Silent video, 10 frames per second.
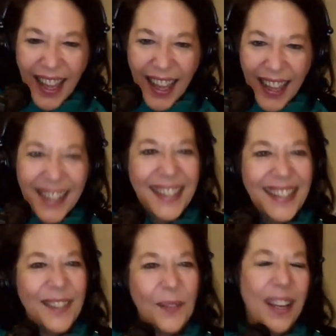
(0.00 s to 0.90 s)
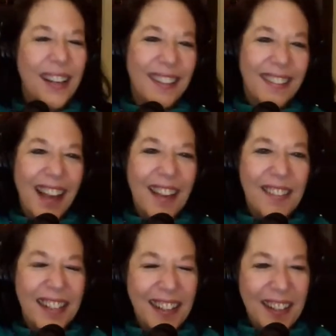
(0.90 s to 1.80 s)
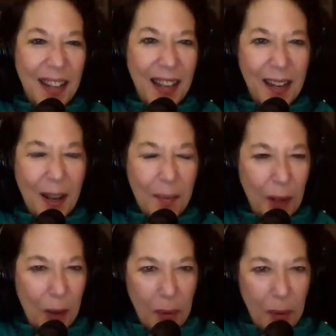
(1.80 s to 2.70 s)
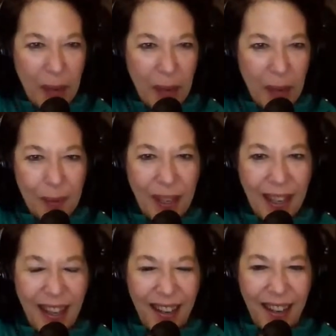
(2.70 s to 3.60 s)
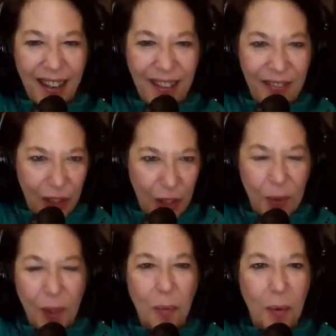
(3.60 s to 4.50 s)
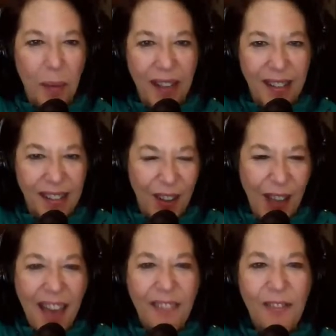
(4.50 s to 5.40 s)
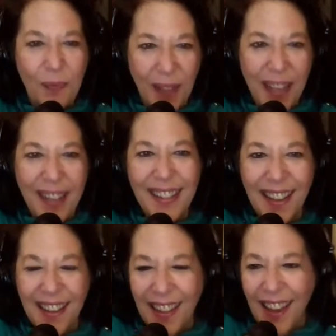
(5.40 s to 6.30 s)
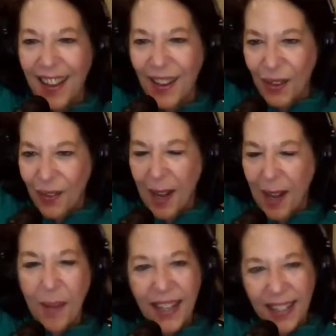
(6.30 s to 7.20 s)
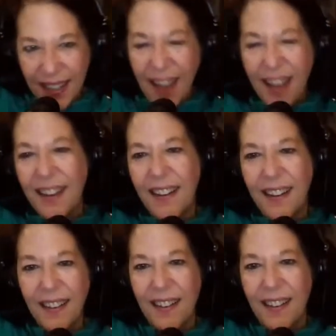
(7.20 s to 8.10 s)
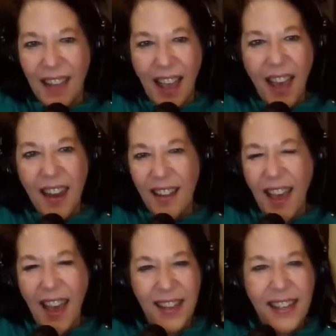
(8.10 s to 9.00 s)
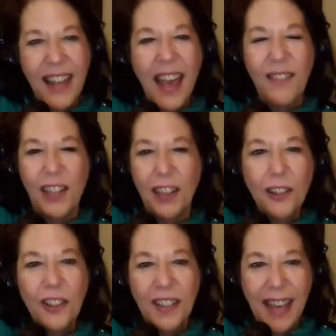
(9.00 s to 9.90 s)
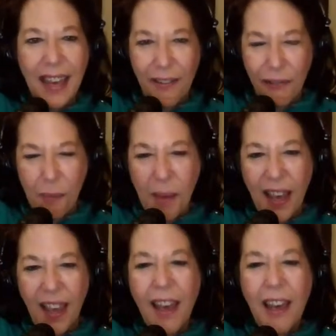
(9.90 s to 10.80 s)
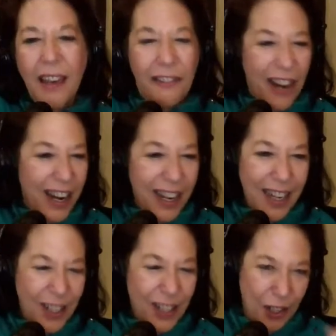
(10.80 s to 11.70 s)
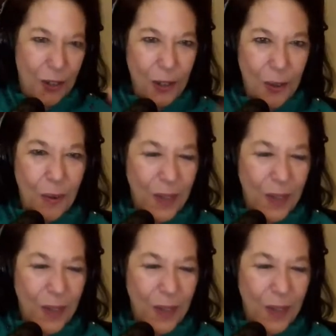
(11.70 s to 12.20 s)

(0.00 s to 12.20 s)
I did it at a couple of open mics this weekend, virtual open mics. So I have played this online already, but I didn't have it learned yet for my Friday night show, so